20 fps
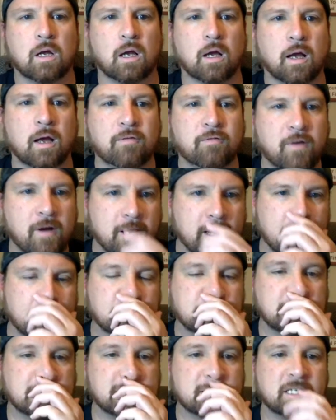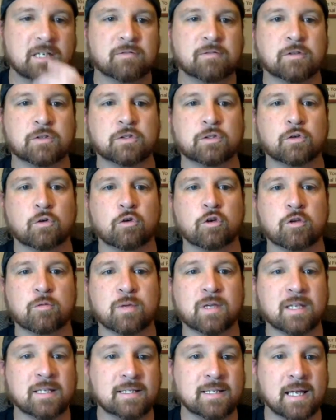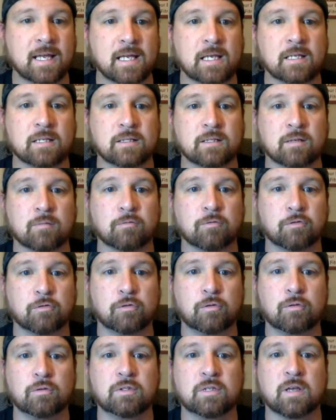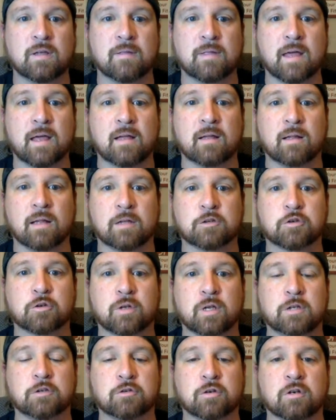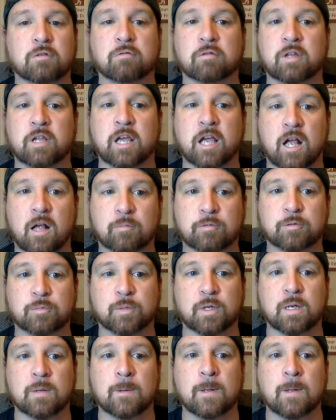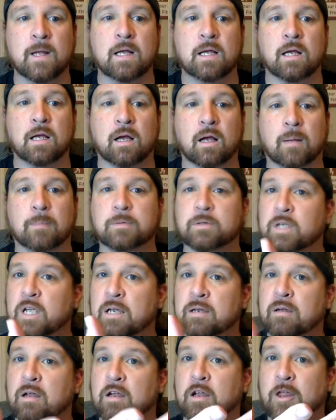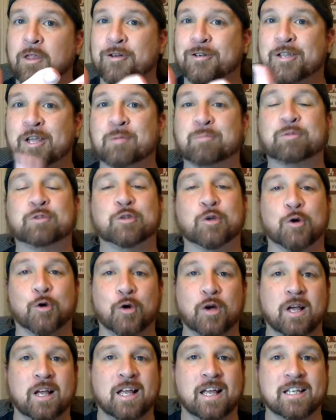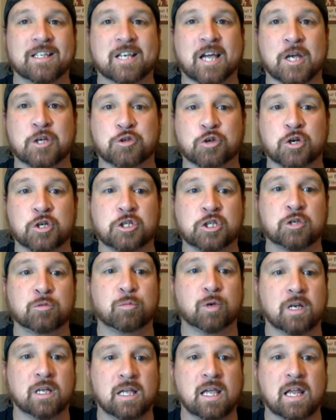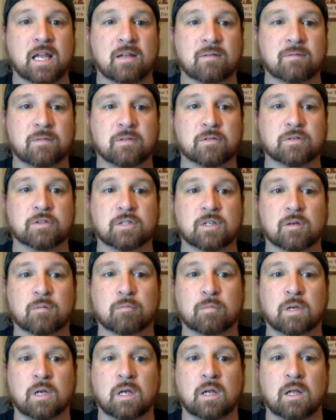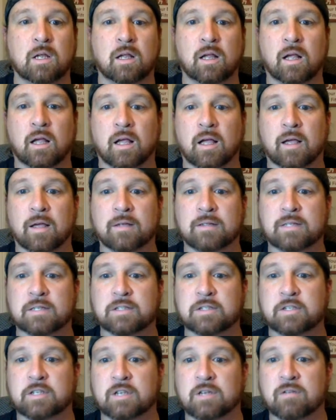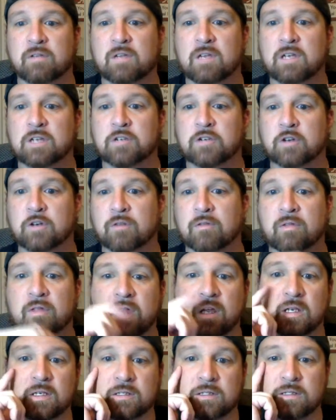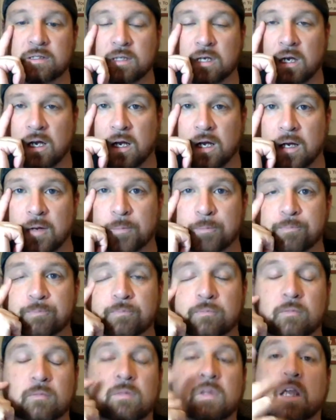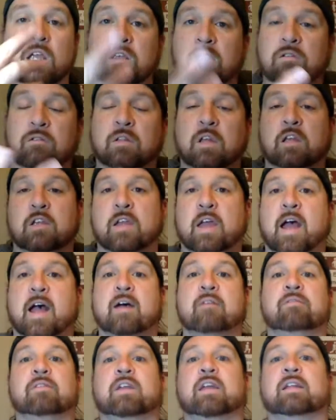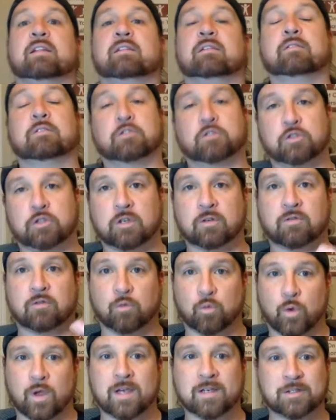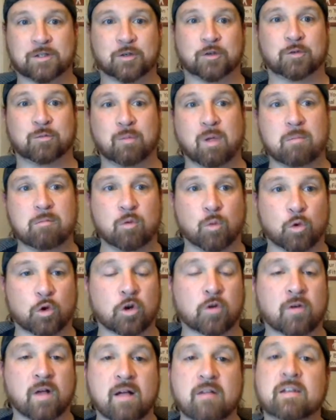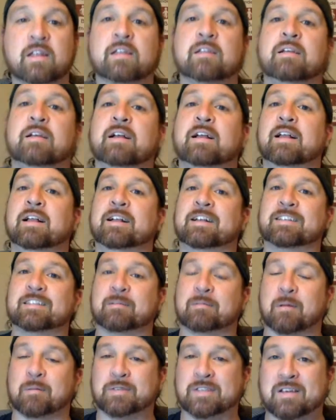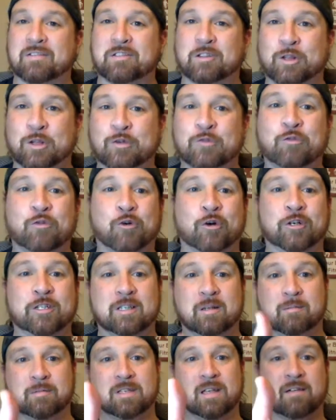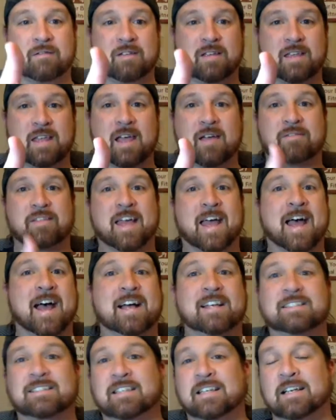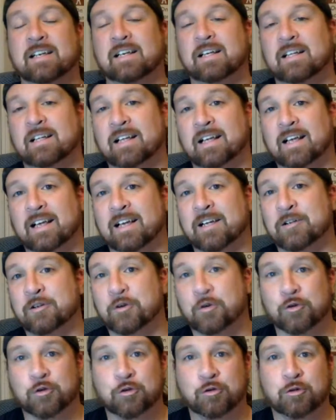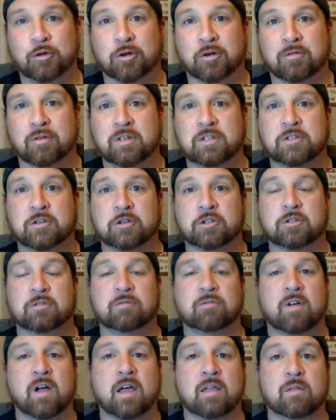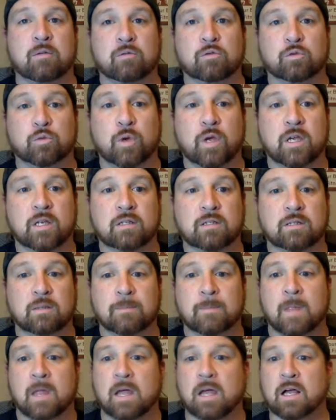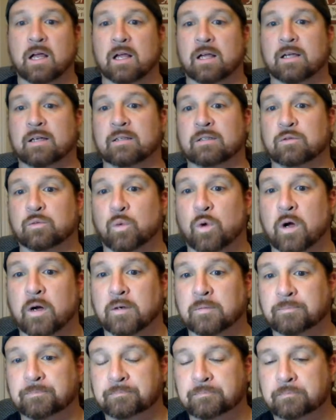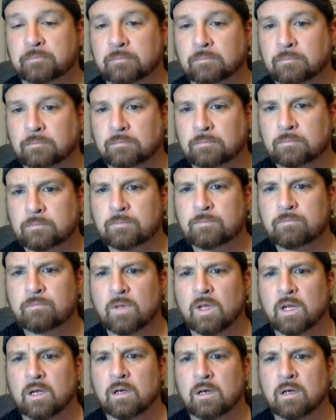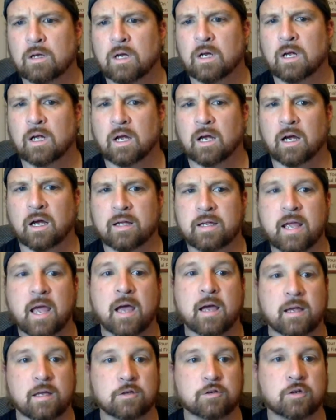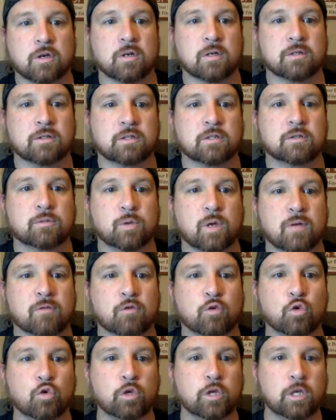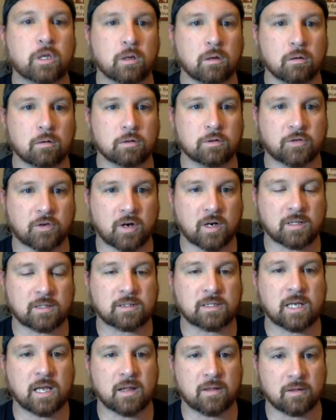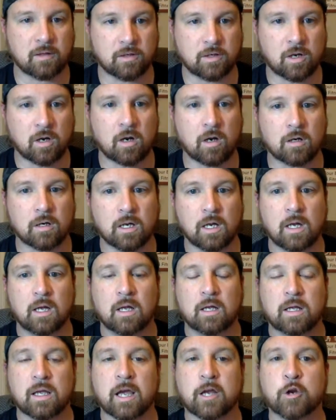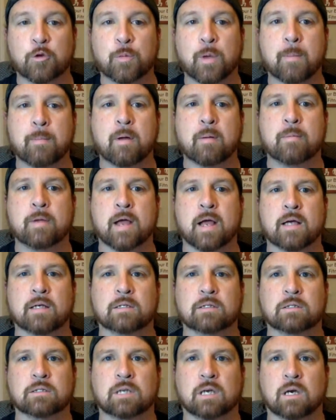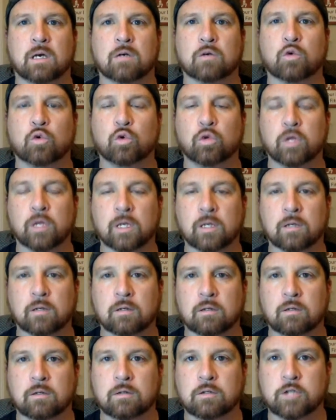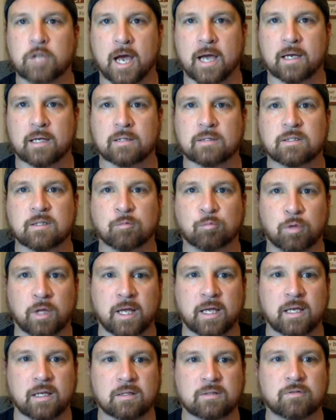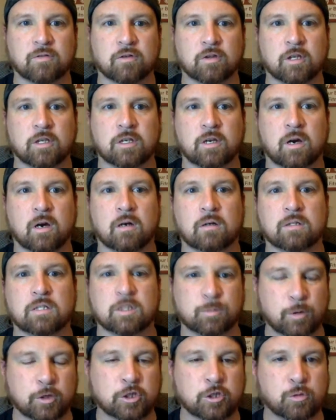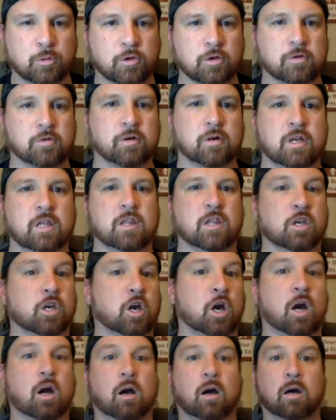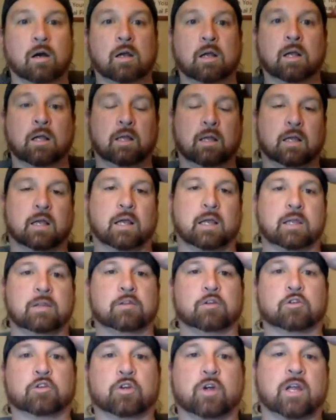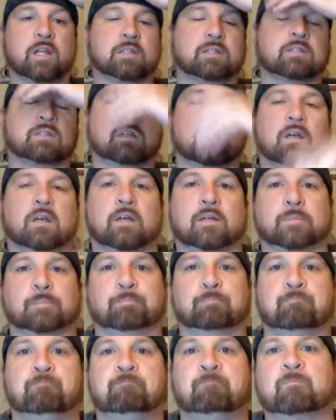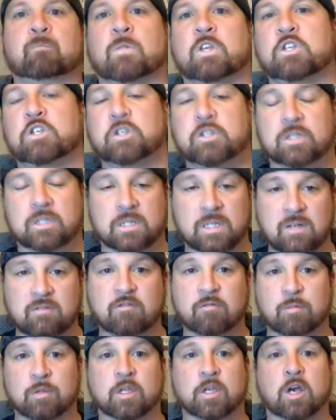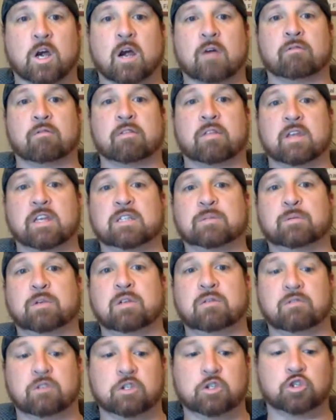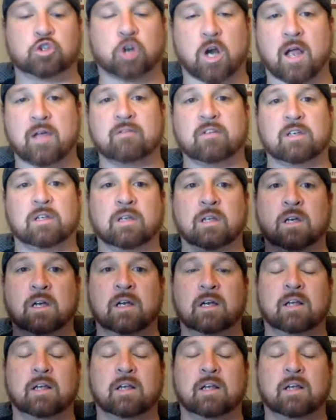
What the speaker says: I find I'm sensitive to sodium intake in some foods, and that electrolyte drink really helps me. So again, another tip. So it's hydration, but again, if there's some sensitivities or different things that you have, again, there's different ways to maybe work around it. Sometimes you have to look for it. Sometimes you have to ask or do a little research and find those ways as well. Andrea says we have cooling clothes for us and the dog. I know my mom has cooling jackets and blankets for the dogs, especially when they're in the car, in their crates. She doesn't leave them in the car for things, but even just driving,